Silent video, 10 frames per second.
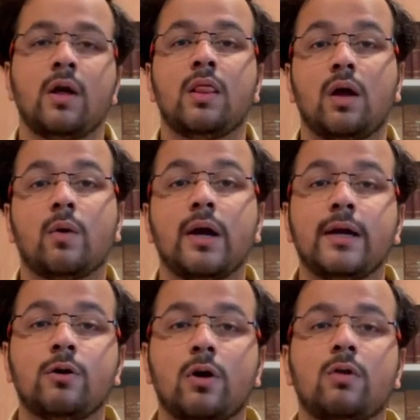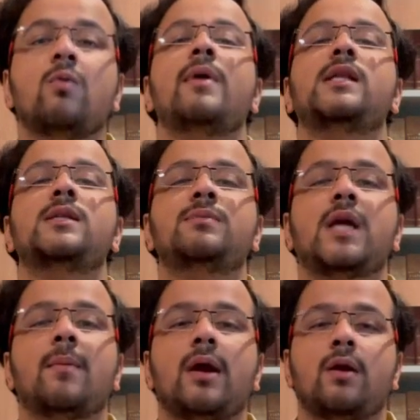Now getting to our main
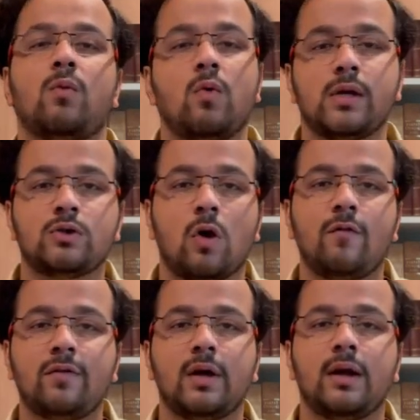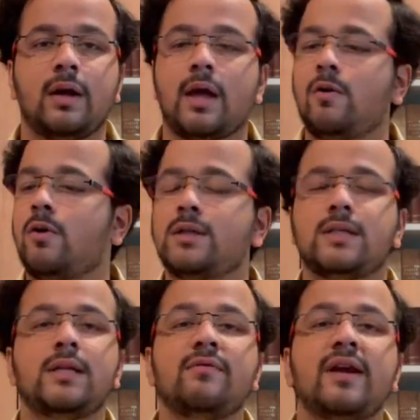subject matter, what is offer and what is
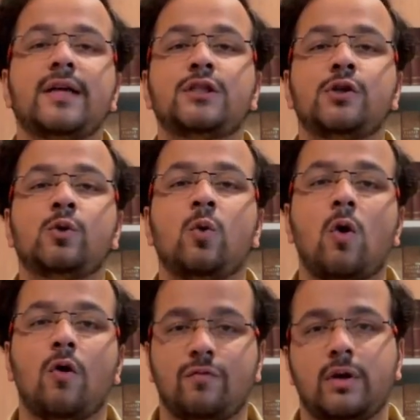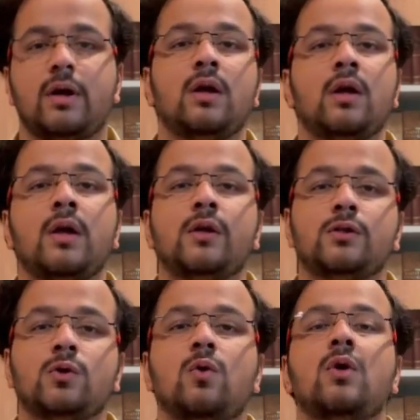invitation to offer.
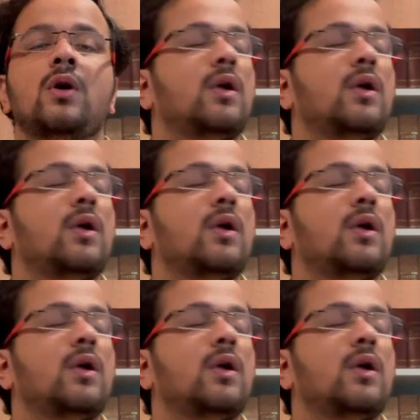So